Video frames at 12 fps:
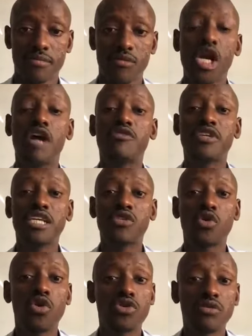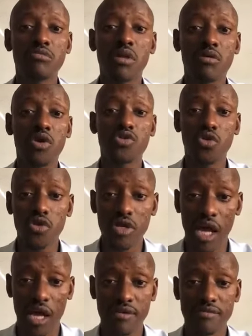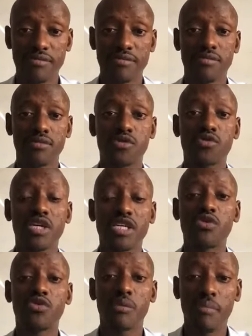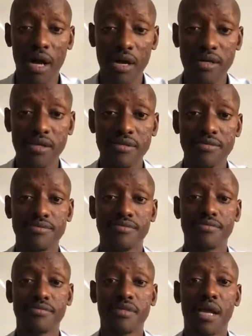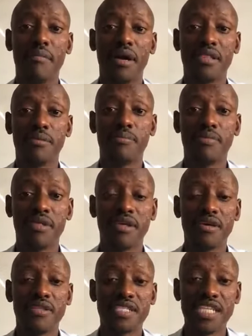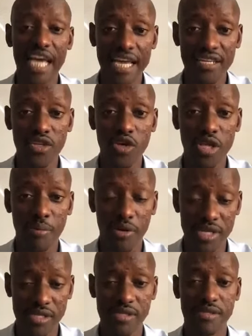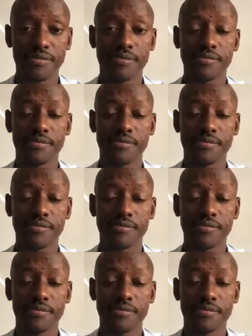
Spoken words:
You have to get court order, take to the bank by the CID or the police,